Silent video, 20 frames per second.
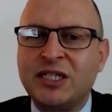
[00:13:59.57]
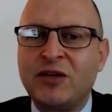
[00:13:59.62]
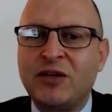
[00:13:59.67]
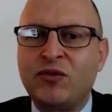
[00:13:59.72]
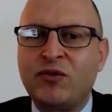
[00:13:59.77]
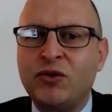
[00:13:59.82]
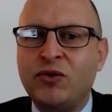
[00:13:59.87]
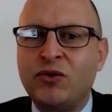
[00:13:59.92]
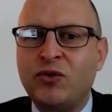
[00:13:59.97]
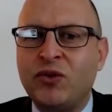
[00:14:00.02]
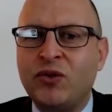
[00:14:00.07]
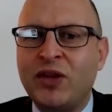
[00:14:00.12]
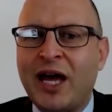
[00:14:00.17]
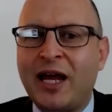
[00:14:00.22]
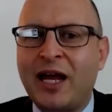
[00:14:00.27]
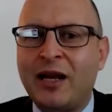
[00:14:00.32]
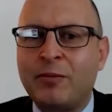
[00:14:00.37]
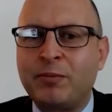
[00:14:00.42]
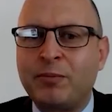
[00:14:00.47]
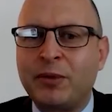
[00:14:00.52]
if you do
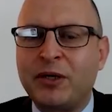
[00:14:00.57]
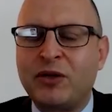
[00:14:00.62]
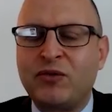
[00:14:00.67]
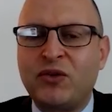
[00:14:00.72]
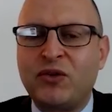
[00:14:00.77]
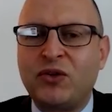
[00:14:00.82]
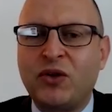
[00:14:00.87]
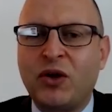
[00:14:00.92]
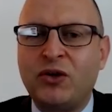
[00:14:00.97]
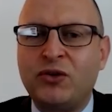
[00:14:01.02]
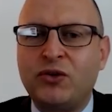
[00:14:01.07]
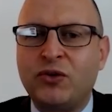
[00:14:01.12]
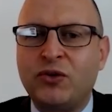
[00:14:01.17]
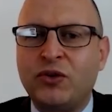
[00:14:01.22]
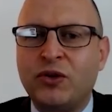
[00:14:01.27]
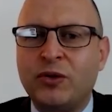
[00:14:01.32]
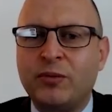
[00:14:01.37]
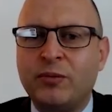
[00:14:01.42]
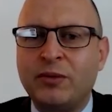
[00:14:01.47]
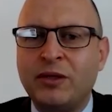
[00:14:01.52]
that, but if you don't do
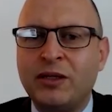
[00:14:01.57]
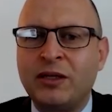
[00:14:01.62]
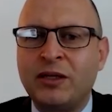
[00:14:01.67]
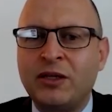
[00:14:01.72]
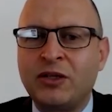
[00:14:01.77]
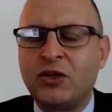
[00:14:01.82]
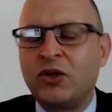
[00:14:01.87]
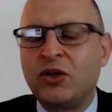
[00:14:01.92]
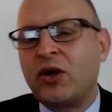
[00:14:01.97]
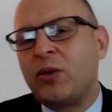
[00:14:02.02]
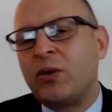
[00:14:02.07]
them, you